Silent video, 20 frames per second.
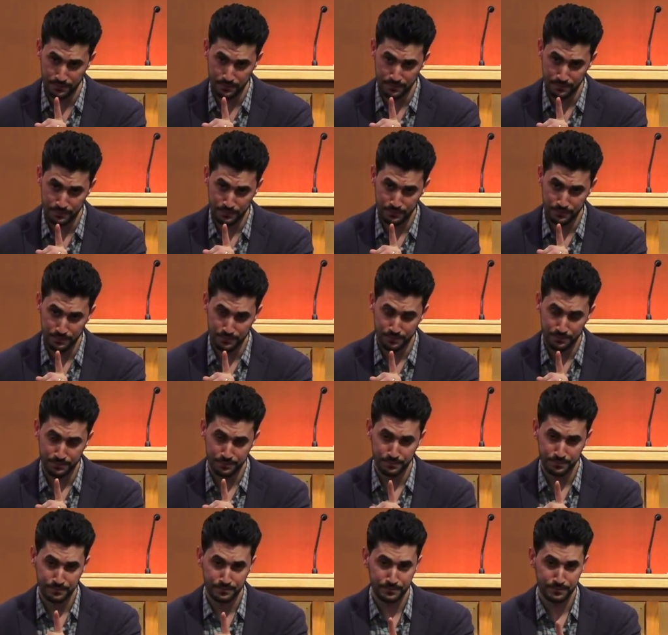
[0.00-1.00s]

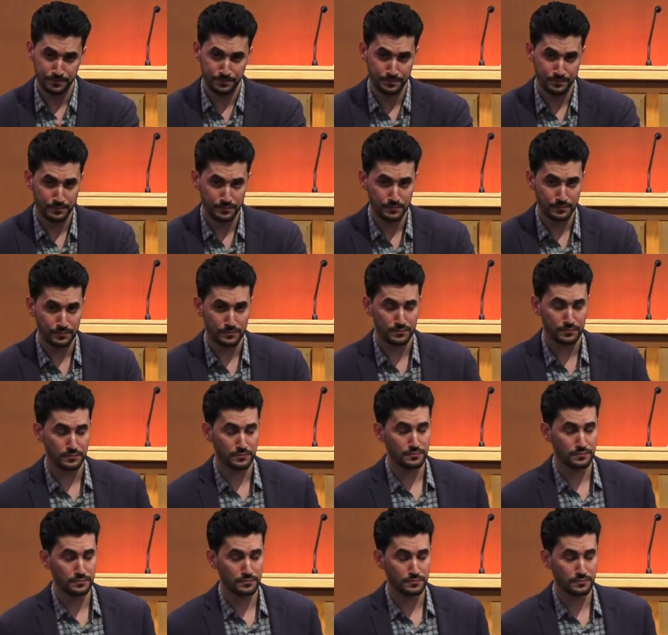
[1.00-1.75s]
(silence)